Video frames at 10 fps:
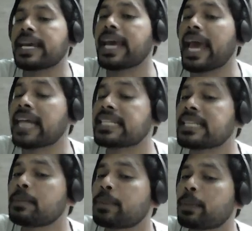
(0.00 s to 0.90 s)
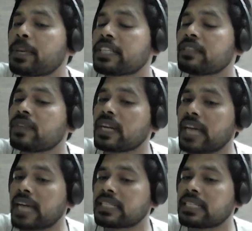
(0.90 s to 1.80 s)
a enzyme preparation for
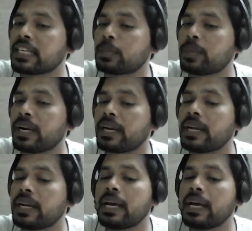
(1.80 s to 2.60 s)
cancer treatment